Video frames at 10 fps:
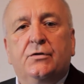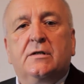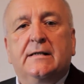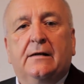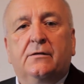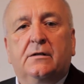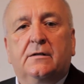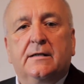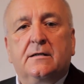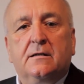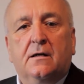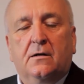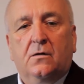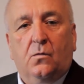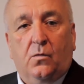you to download this
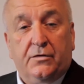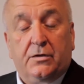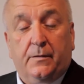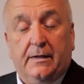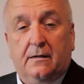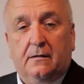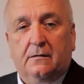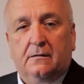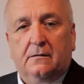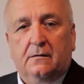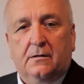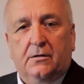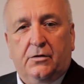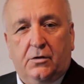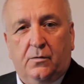once a week,
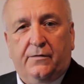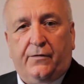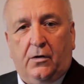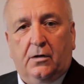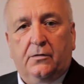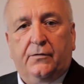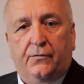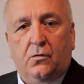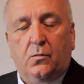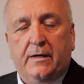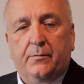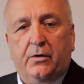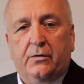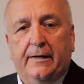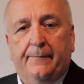you will follow the four week
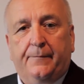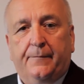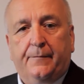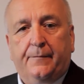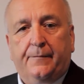program.